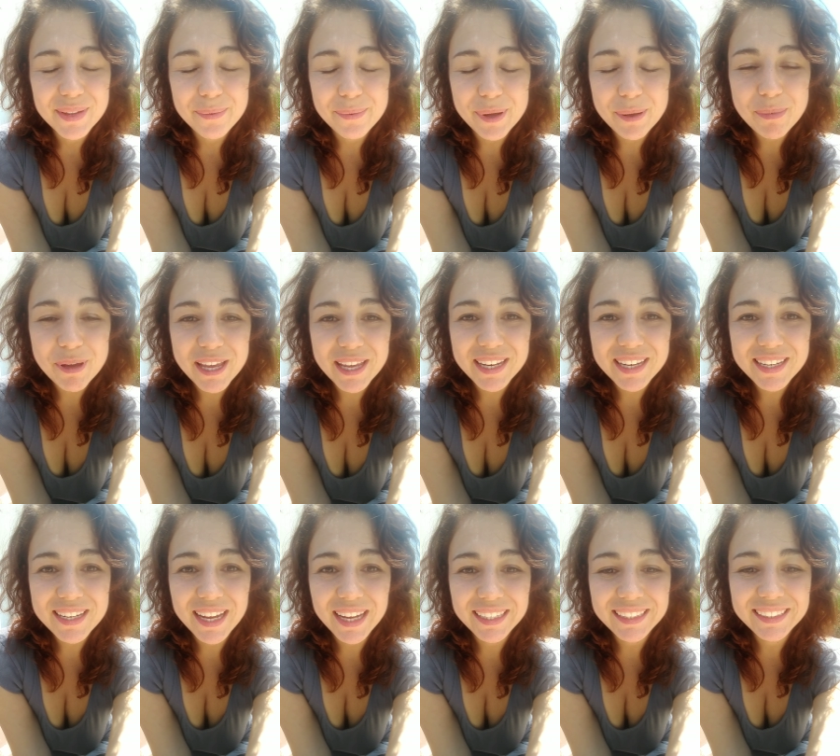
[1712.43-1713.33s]
We'll be
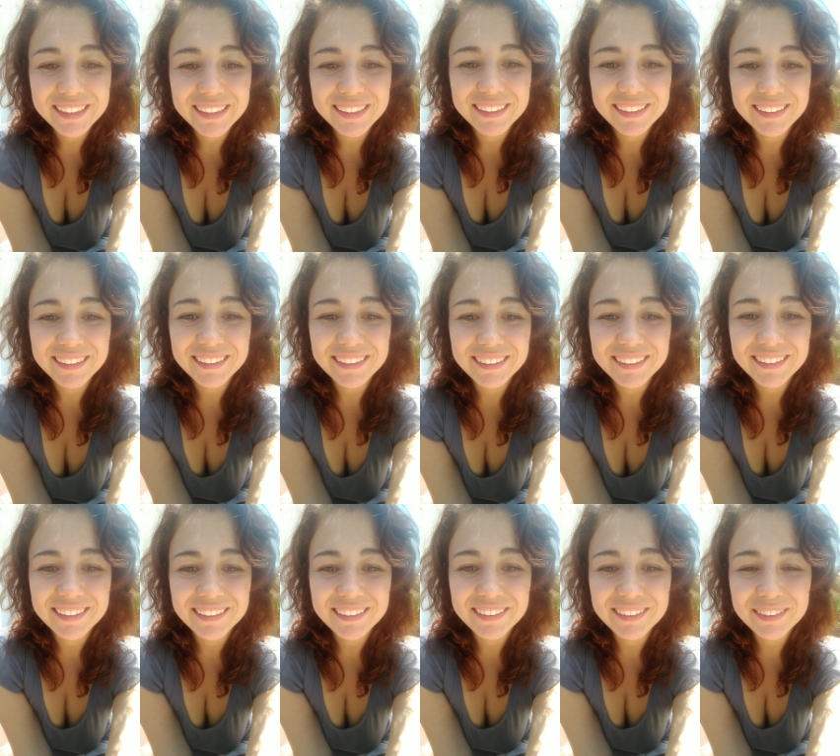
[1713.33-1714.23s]
in touch.
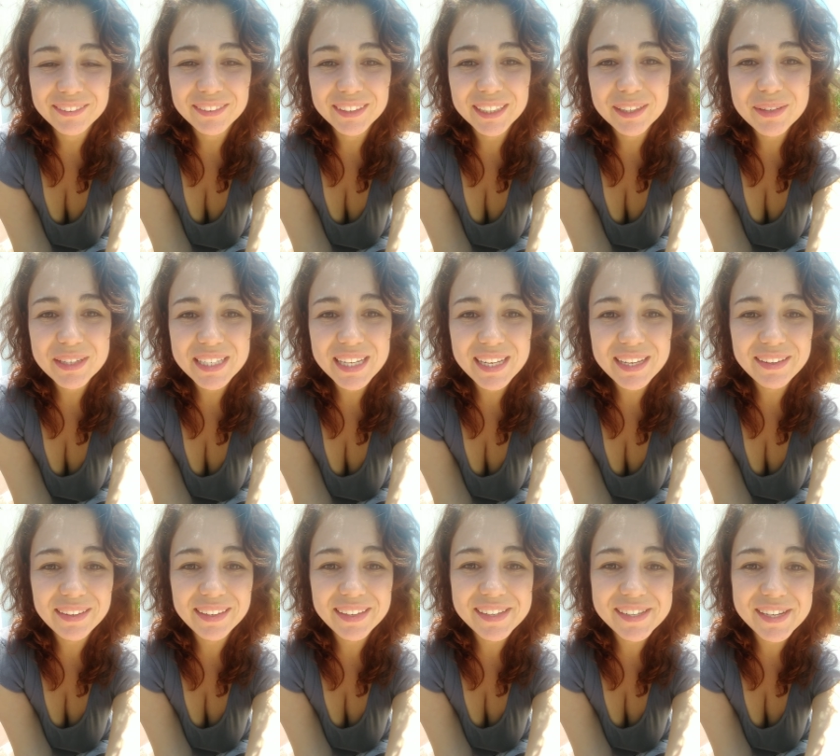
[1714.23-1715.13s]
We'll
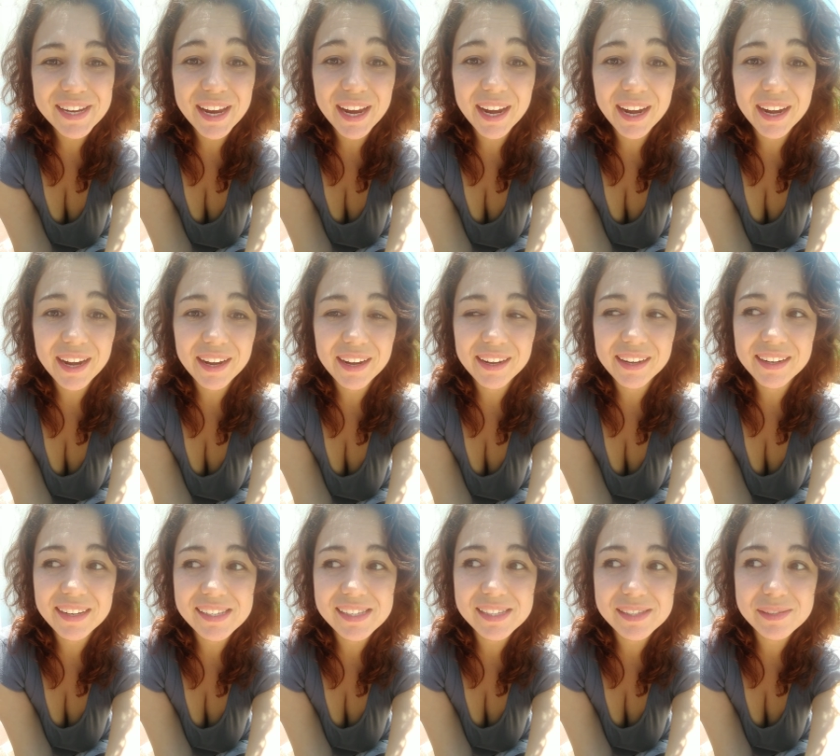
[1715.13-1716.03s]
continue to share
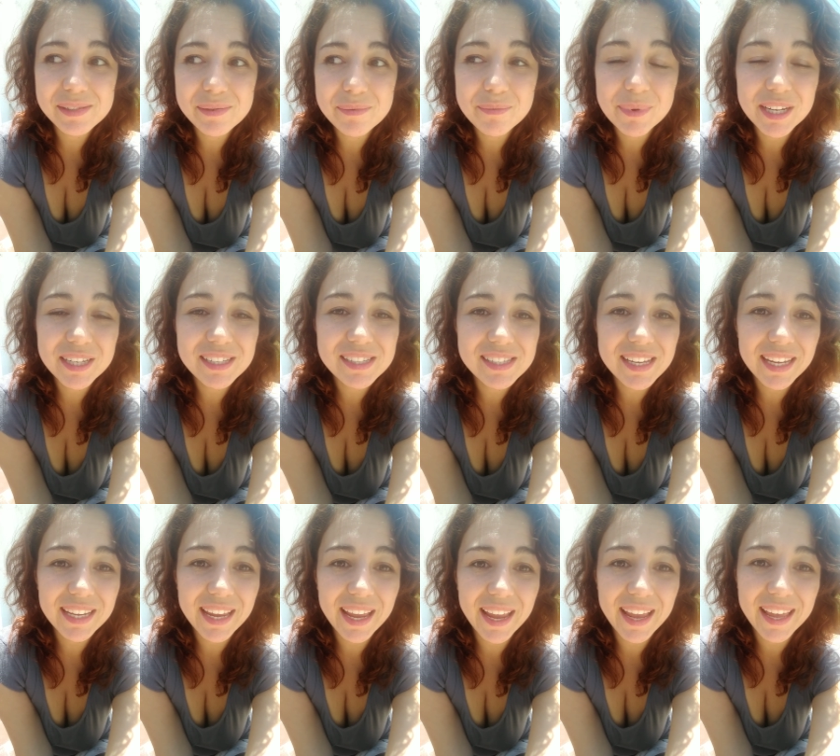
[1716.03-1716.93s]
as much as
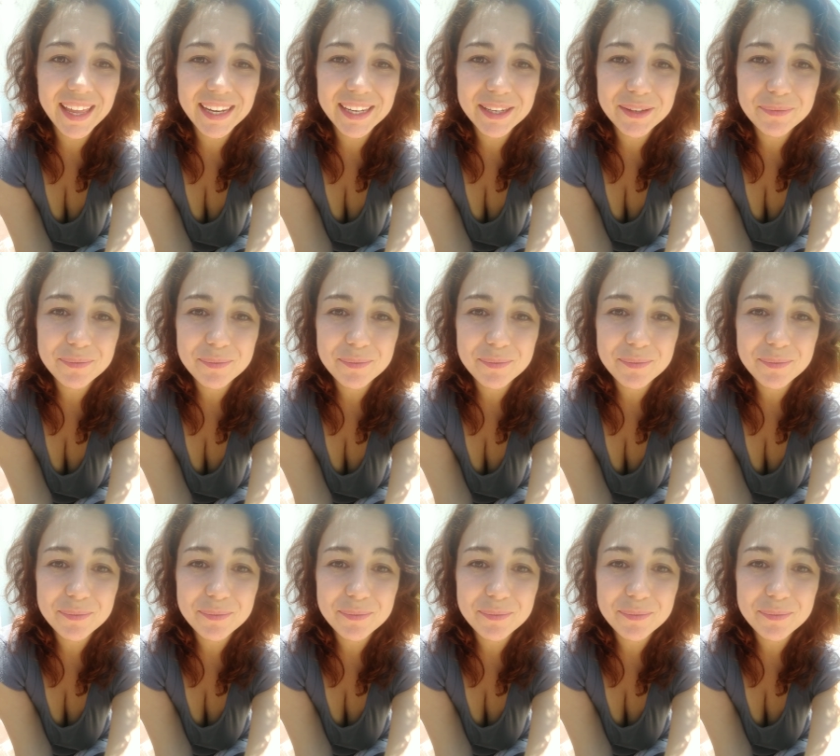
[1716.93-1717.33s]
I can.